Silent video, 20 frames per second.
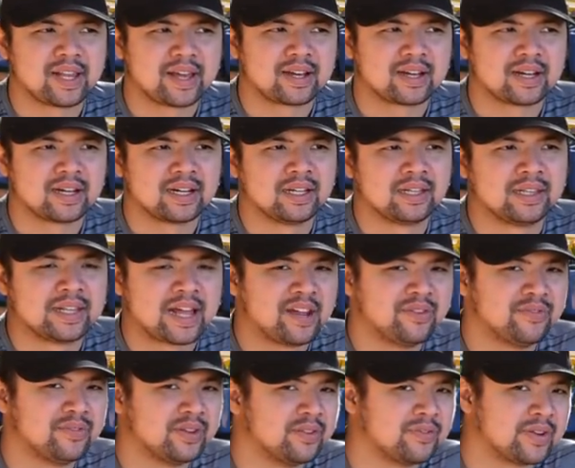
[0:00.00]
like a
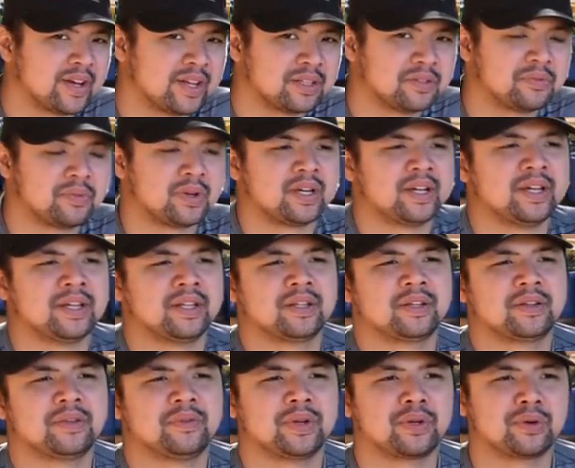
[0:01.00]
live event wherein
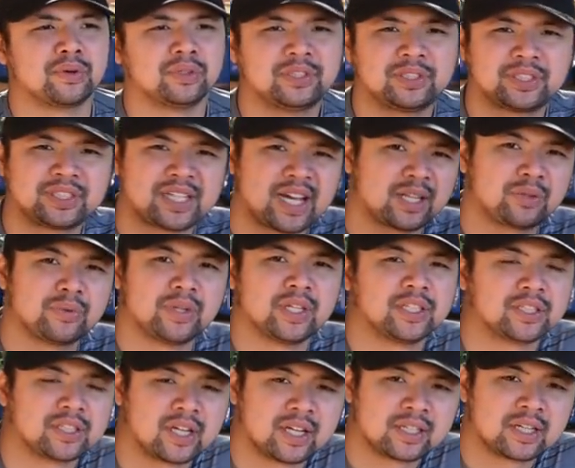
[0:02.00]
we could chat with
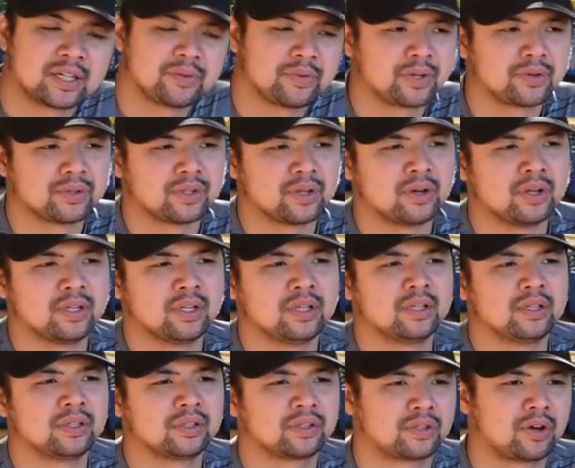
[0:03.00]
each other. We could all
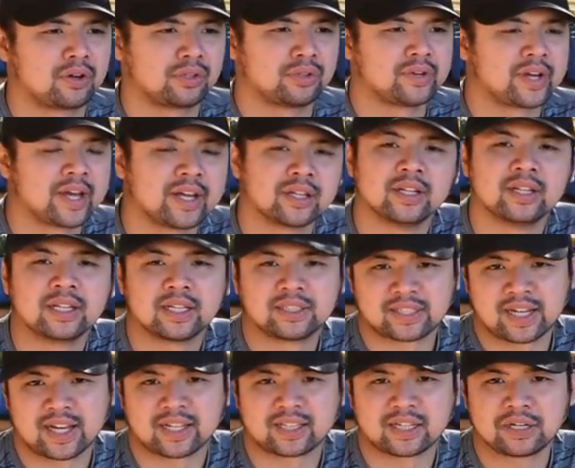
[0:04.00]
talk together in the
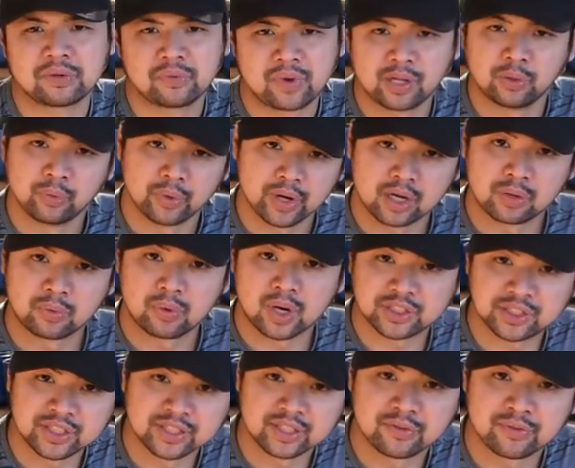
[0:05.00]
chat while we are
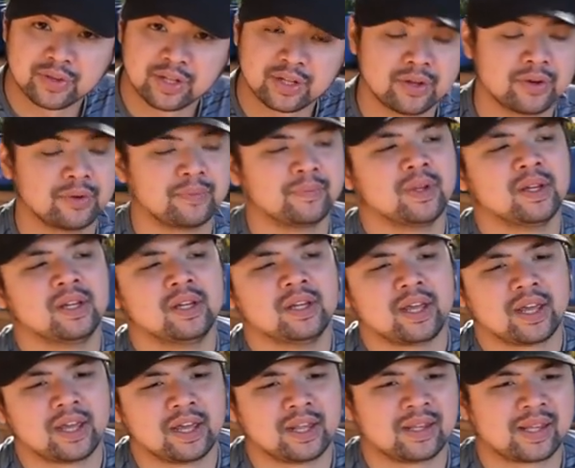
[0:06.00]
watching the video,
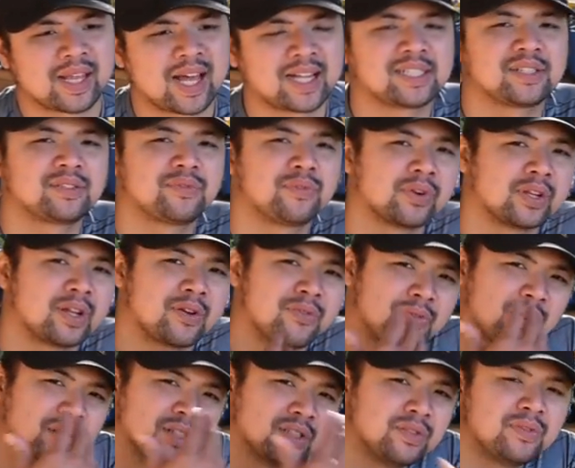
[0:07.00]
and that's for the
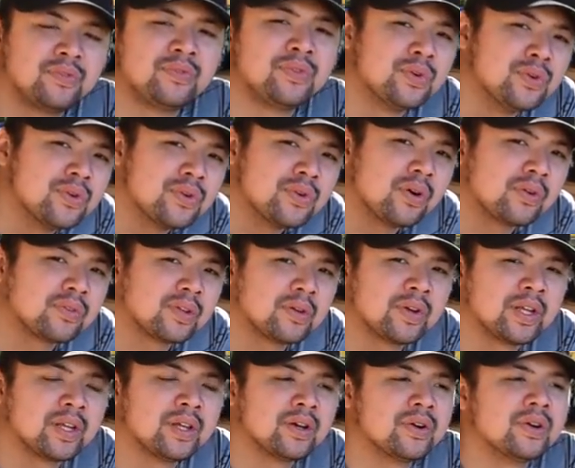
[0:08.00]
first view of the
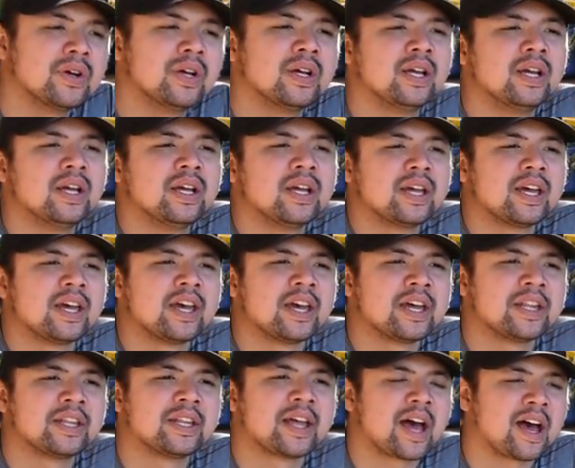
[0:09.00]
video.
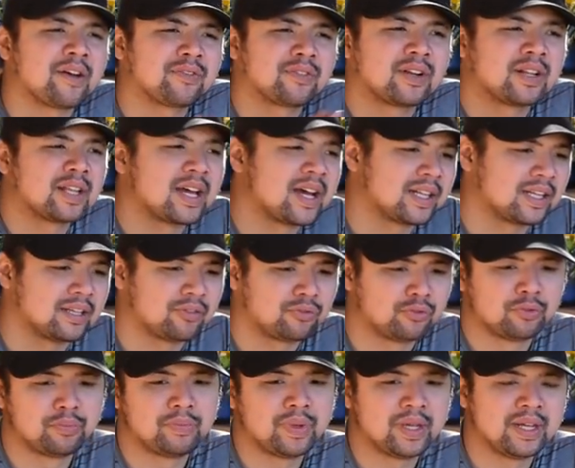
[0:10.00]
And after that, it
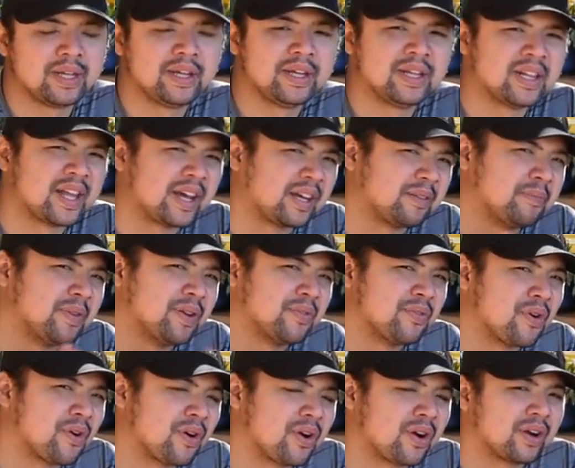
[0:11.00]
would be like
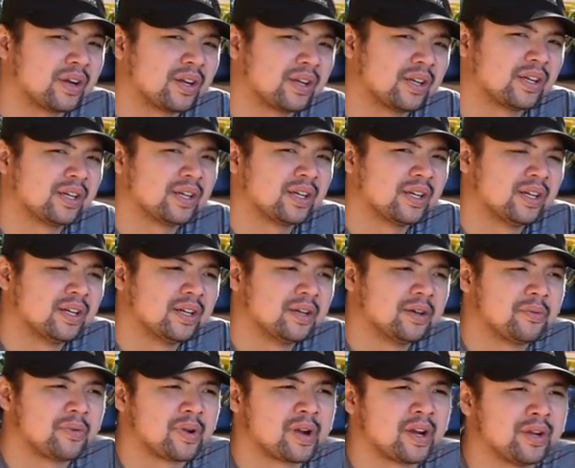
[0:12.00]
before,
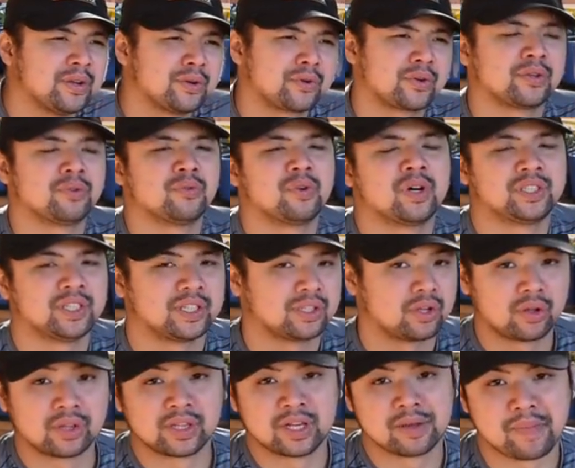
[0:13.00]
where you can watch it
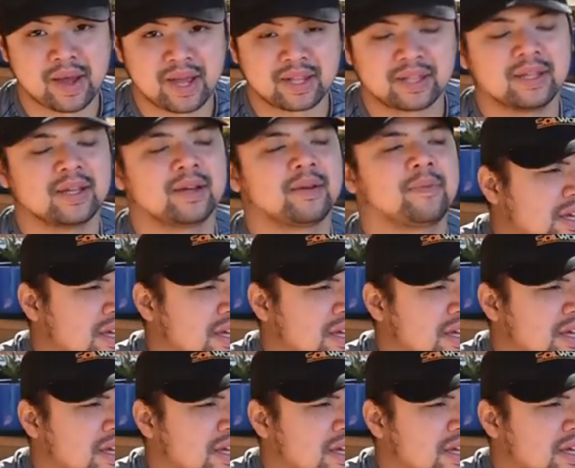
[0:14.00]
on demand.